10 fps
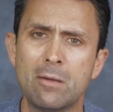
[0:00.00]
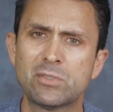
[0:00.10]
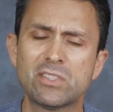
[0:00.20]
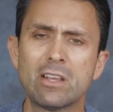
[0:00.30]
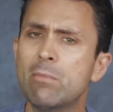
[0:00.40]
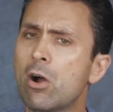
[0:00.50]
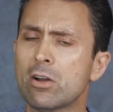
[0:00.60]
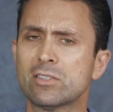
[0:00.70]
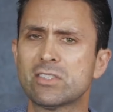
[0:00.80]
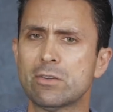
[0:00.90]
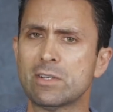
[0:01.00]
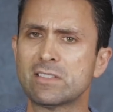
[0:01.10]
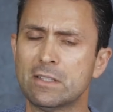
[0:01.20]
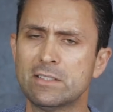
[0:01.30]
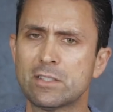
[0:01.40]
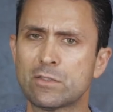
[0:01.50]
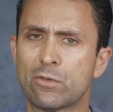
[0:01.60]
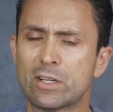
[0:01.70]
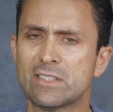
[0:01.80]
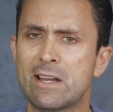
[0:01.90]
Sigma Art Series lenses,
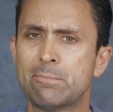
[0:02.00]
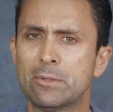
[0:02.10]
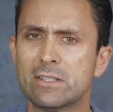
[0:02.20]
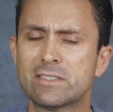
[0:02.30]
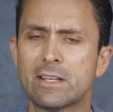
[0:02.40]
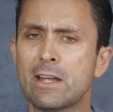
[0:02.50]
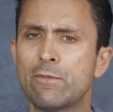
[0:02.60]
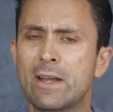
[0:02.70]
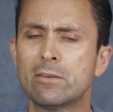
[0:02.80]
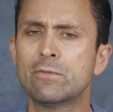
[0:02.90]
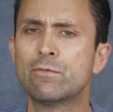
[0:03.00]
for example, is that I found